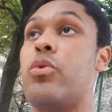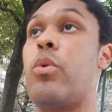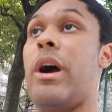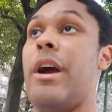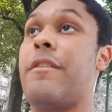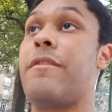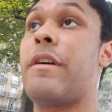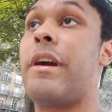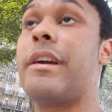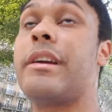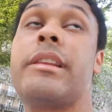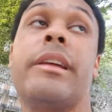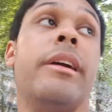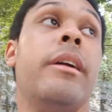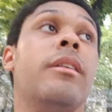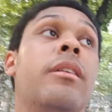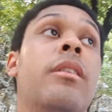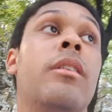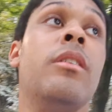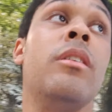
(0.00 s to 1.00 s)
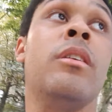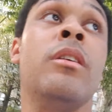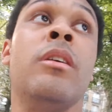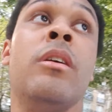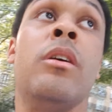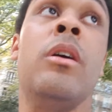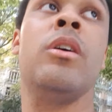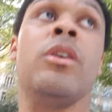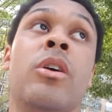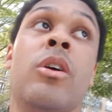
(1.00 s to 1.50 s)
quite frankly.
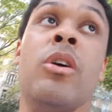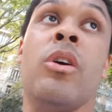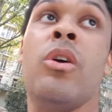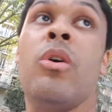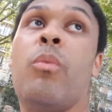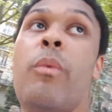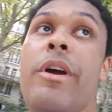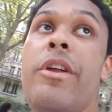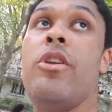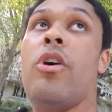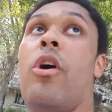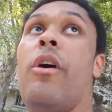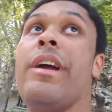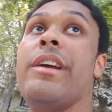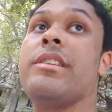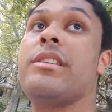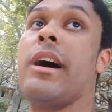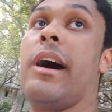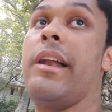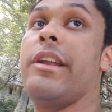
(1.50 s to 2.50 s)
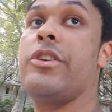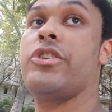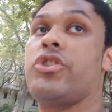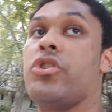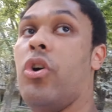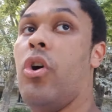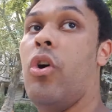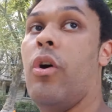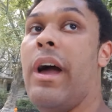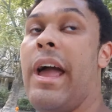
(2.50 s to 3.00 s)
We're not entirely
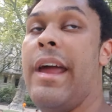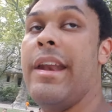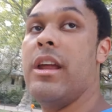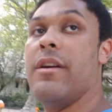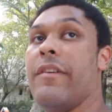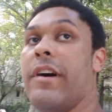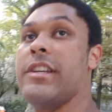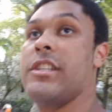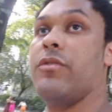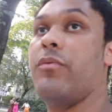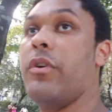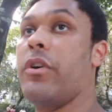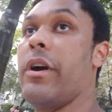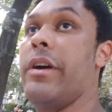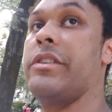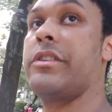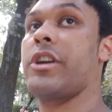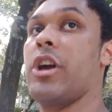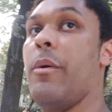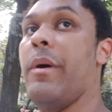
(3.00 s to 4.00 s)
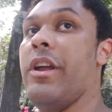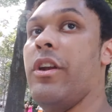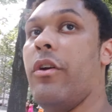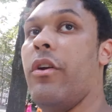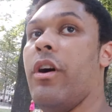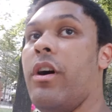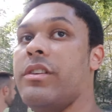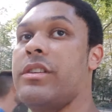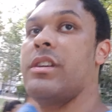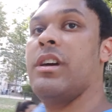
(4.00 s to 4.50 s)
sure, any of us, if we're going to go in or
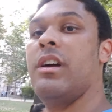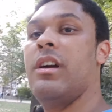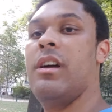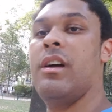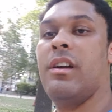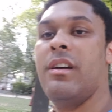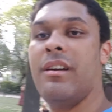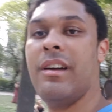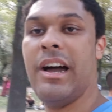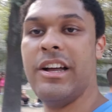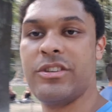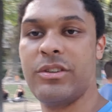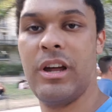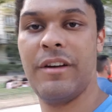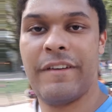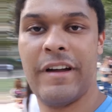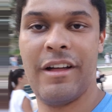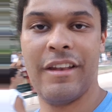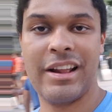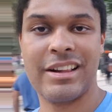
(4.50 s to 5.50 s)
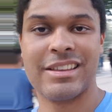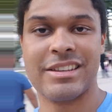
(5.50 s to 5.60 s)
not. I do love how like